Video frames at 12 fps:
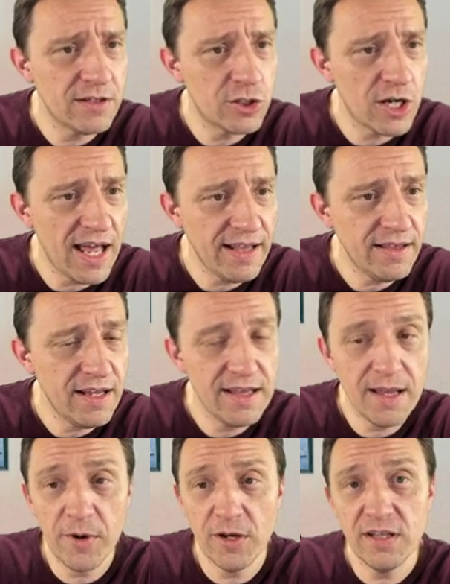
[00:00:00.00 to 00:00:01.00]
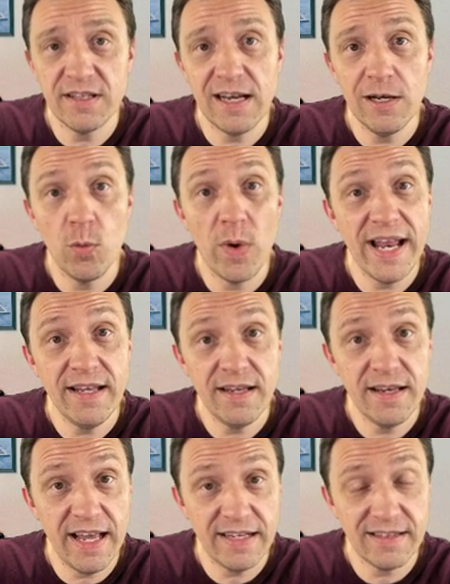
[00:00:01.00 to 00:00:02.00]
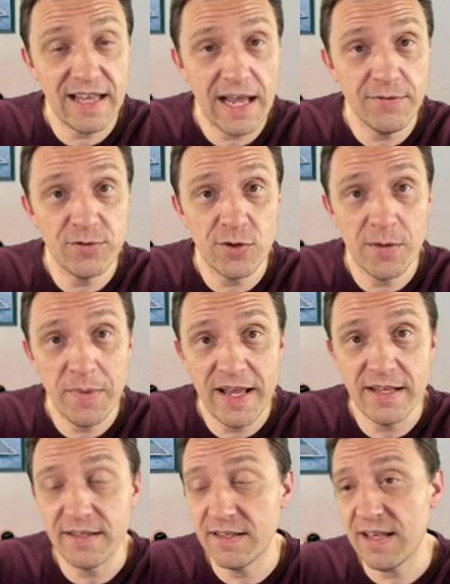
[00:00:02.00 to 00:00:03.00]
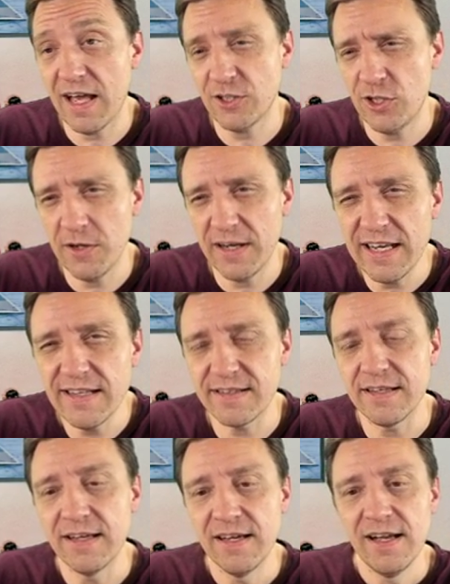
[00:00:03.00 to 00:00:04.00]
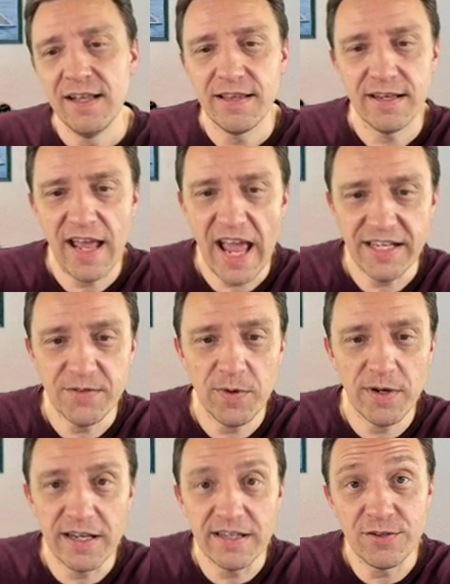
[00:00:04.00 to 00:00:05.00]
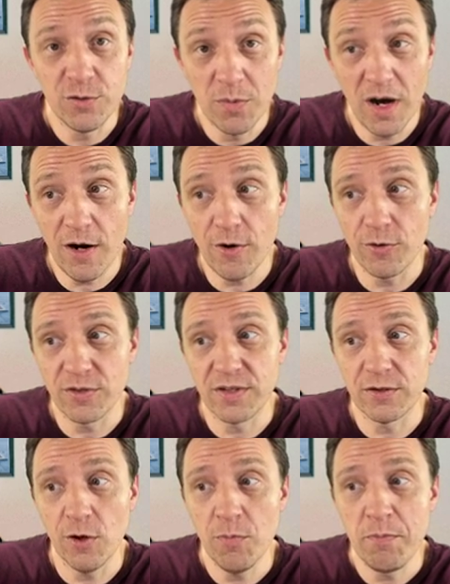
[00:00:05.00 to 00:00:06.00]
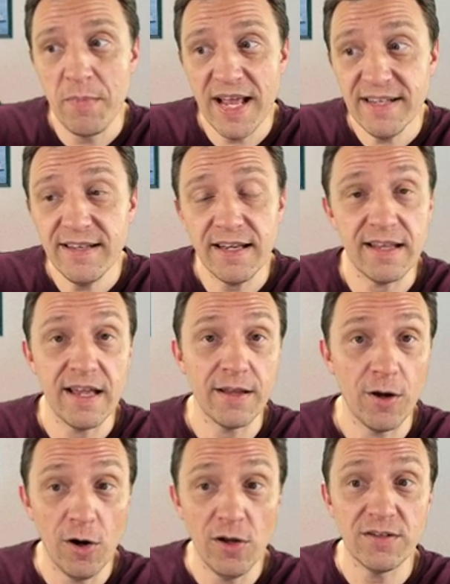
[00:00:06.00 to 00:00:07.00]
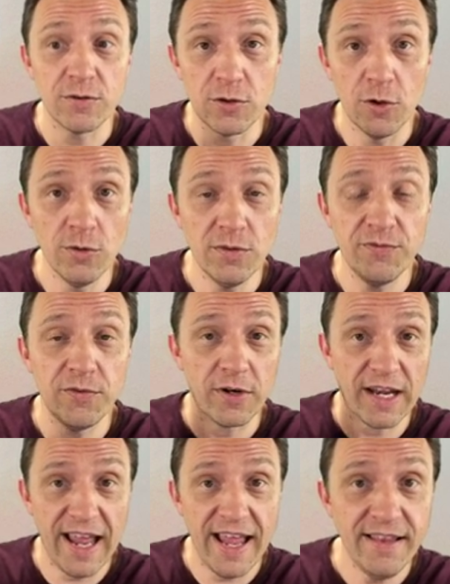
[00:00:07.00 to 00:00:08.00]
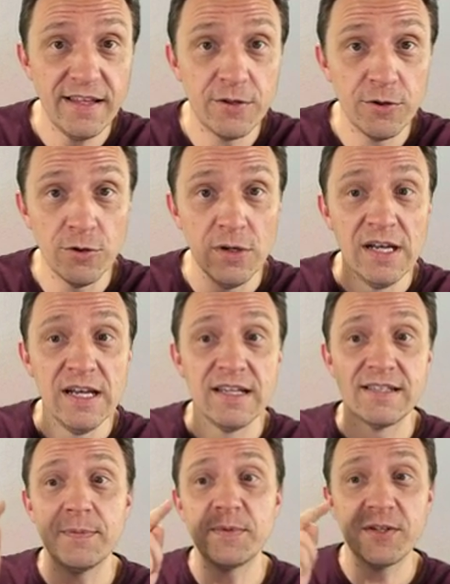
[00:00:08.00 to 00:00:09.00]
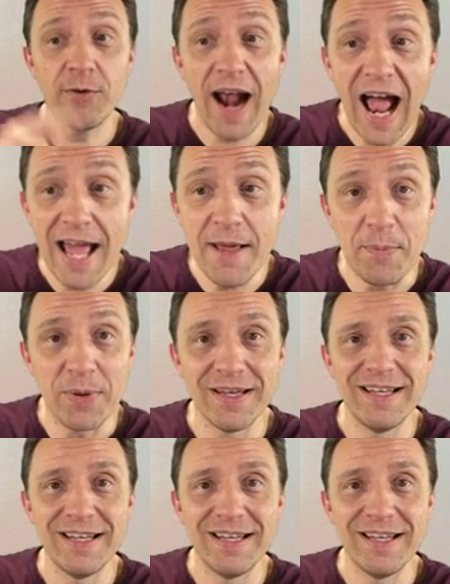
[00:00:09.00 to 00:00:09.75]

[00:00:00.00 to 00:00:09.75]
chat, and I'm gonna tell you when the next live stream is. It's actually easy. The next one is tomorrow, so don't miss it. And also don't forget to subscribe.